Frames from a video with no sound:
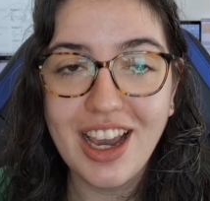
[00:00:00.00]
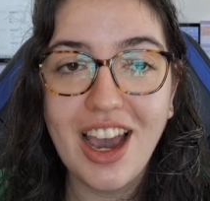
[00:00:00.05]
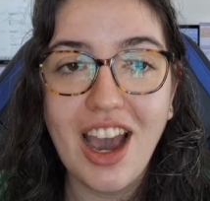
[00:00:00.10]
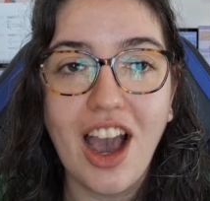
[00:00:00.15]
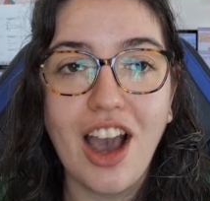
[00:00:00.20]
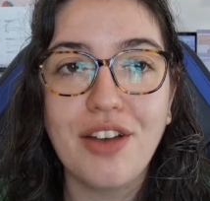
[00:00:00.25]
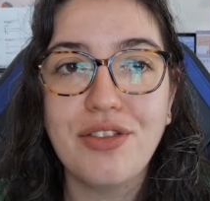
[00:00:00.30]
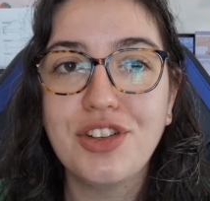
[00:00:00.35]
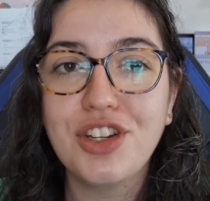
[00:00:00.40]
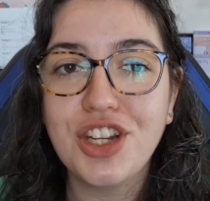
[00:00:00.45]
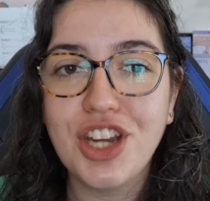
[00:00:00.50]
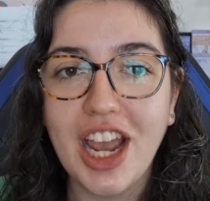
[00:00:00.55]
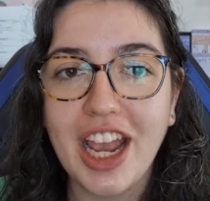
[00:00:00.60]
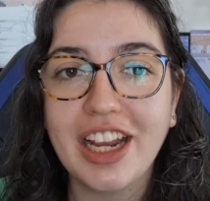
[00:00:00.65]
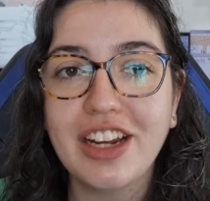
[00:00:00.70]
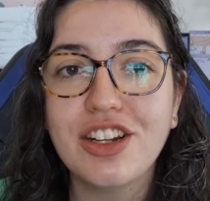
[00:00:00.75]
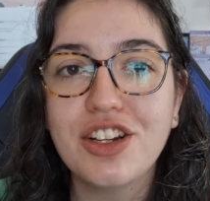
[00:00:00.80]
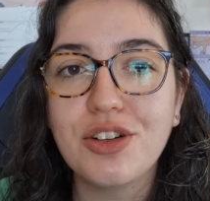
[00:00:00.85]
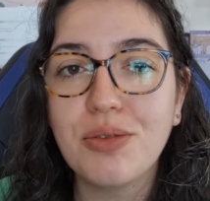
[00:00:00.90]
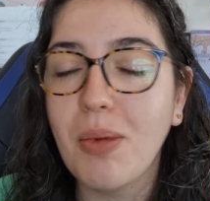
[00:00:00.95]
I've
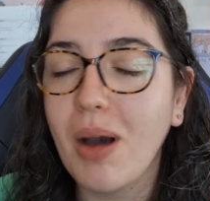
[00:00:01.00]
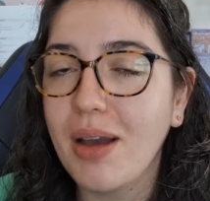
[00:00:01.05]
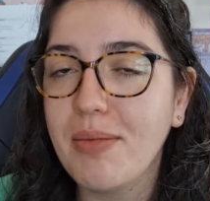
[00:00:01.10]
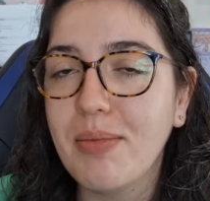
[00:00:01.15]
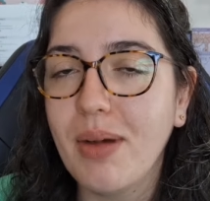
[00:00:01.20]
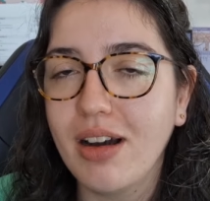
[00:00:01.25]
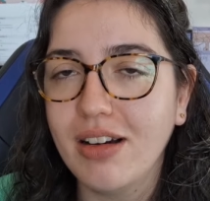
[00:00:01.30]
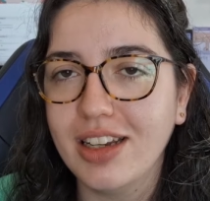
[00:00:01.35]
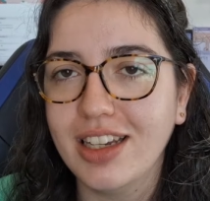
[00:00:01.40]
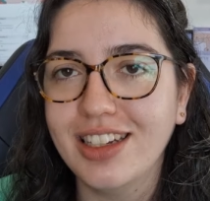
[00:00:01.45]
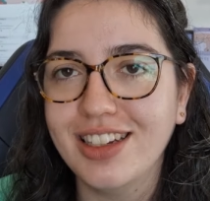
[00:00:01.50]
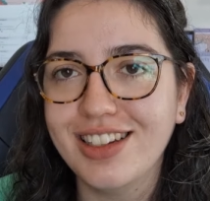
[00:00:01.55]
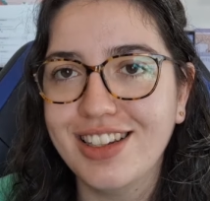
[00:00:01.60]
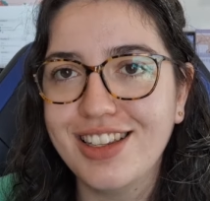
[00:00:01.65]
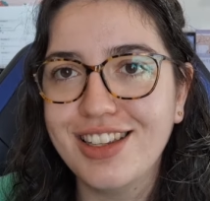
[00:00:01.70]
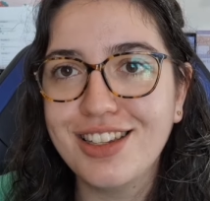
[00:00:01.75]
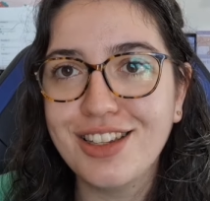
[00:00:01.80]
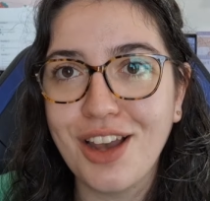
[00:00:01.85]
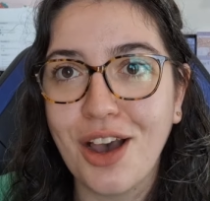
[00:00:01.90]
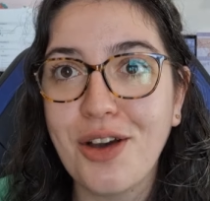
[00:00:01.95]
changed my mind
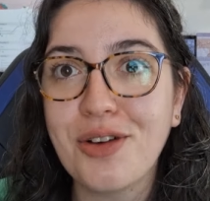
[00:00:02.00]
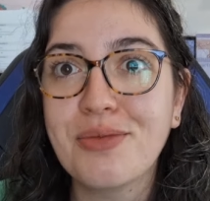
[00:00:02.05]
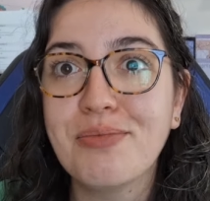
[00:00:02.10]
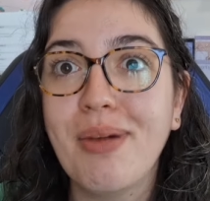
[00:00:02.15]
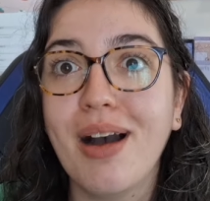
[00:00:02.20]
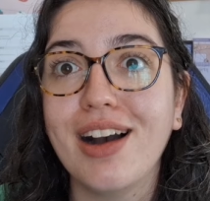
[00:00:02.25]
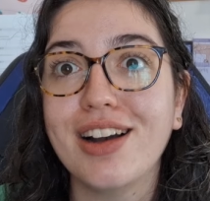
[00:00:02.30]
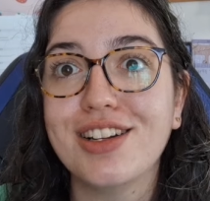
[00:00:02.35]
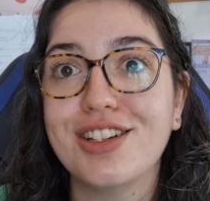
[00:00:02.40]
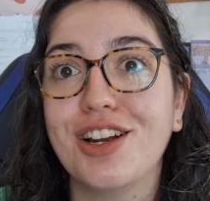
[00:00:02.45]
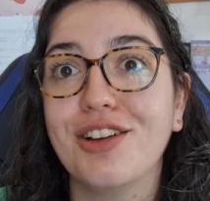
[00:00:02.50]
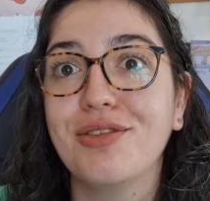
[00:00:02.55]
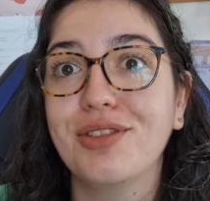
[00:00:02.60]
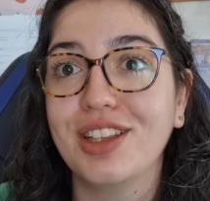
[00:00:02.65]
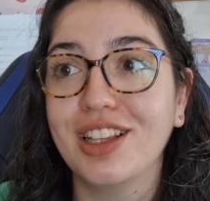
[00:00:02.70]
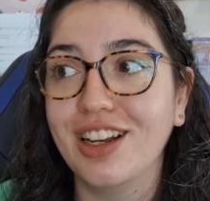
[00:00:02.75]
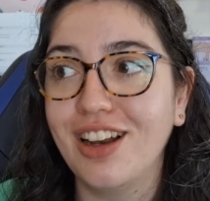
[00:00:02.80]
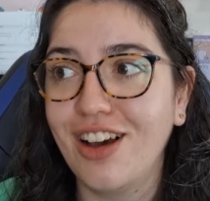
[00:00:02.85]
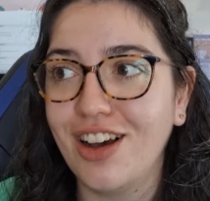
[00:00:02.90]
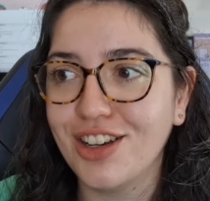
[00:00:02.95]
so much over the
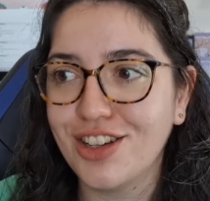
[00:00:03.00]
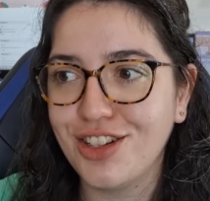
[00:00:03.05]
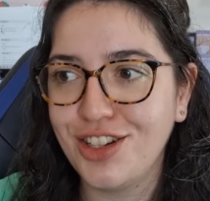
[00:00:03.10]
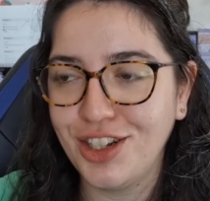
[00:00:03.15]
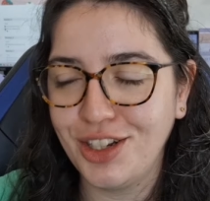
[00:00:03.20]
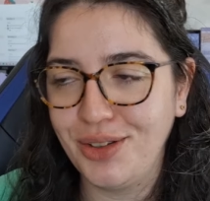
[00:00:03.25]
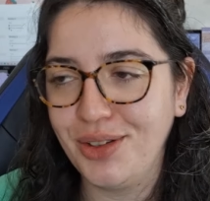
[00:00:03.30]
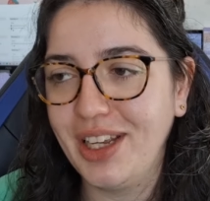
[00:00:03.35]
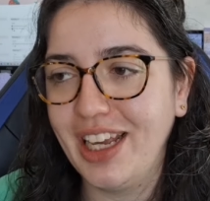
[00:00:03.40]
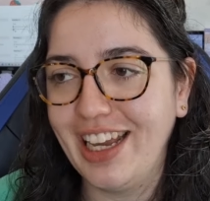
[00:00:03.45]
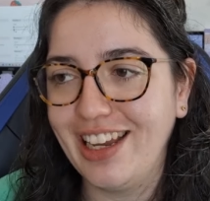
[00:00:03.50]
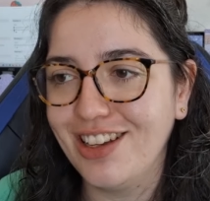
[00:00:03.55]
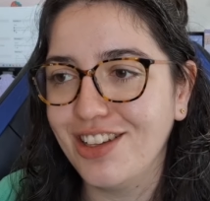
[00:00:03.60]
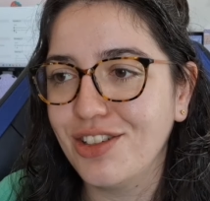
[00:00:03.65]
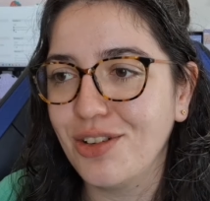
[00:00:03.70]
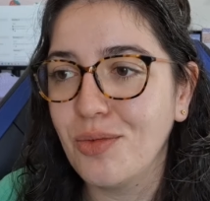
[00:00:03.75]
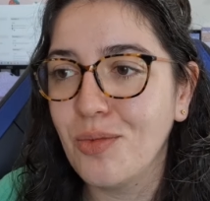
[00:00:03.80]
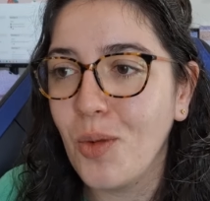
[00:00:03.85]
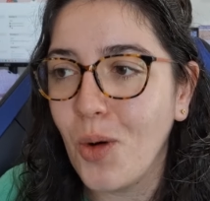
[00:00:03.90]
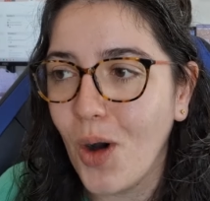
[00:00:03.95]
last 2 years
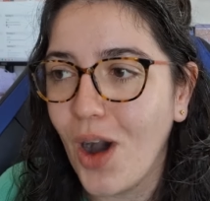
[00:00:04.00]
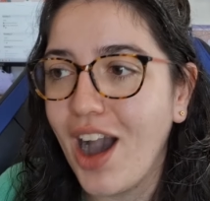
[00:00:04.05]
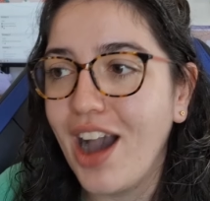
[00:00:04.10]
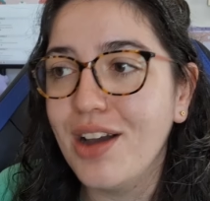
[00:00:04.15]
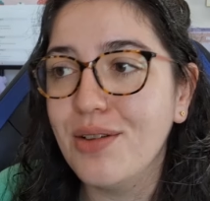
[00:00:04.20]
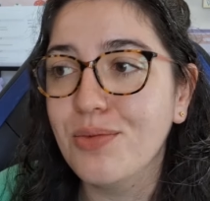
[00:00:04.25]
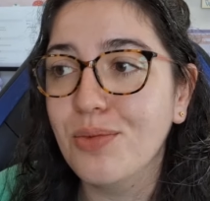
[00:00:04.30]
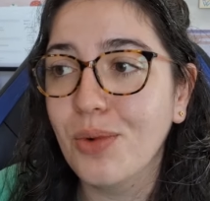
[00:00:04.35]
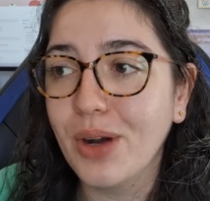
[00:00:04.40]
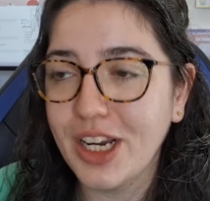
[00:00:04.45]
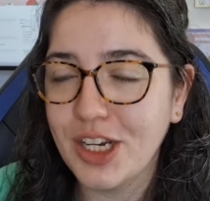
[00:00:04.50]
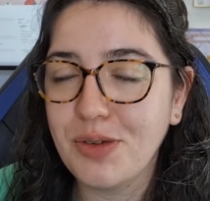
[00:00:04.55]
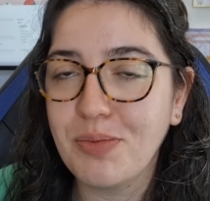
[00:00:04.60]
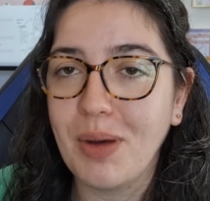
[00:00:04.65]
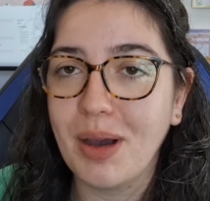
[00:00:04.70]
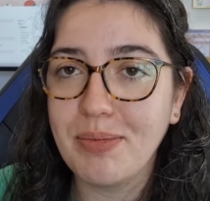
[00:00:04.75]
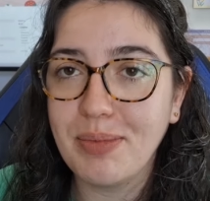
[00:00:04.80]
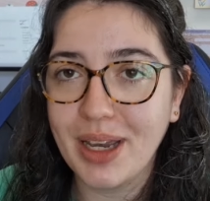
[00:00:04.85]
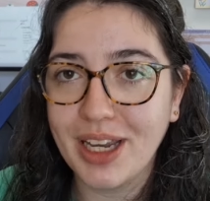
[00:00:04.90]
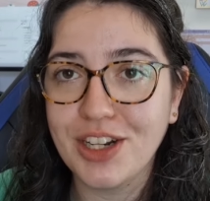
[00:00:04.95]
on what I wish my
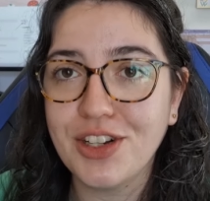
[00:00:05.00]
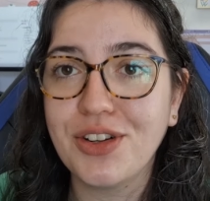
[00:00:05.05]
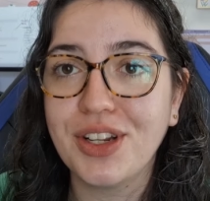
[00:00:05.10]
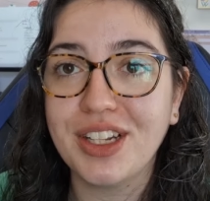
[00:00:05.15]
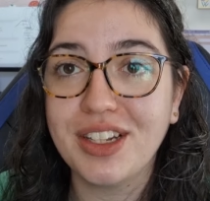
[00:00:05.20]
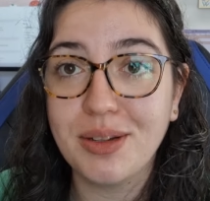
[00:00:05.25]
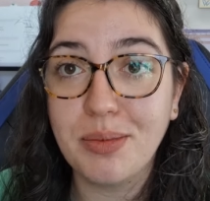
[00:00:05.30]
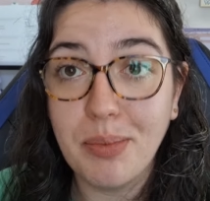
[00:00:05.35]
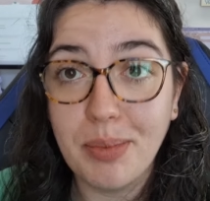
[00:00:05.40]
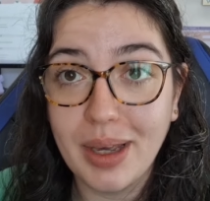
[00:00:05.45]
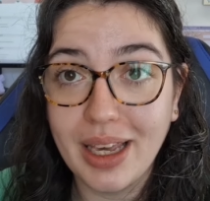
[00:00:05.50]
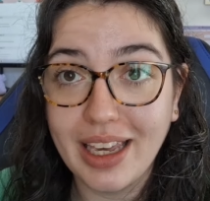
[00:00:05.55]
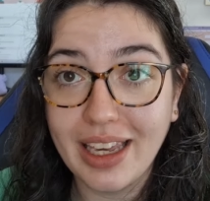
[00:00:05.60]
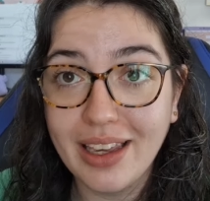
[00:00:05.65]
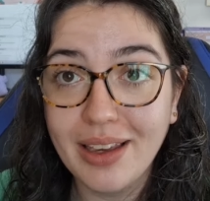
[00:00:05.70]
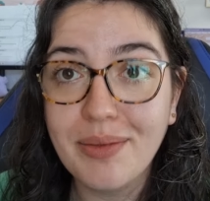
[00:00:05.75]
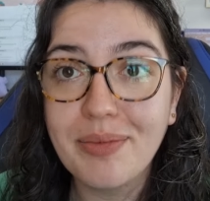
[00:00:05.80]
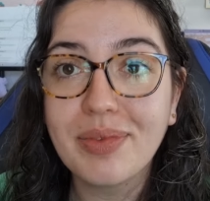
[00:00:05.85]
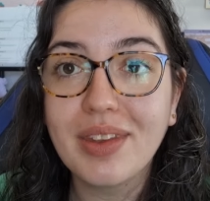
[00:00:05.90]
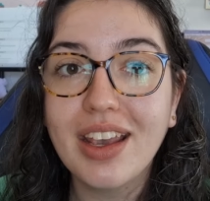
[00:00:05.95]
Patreon to be.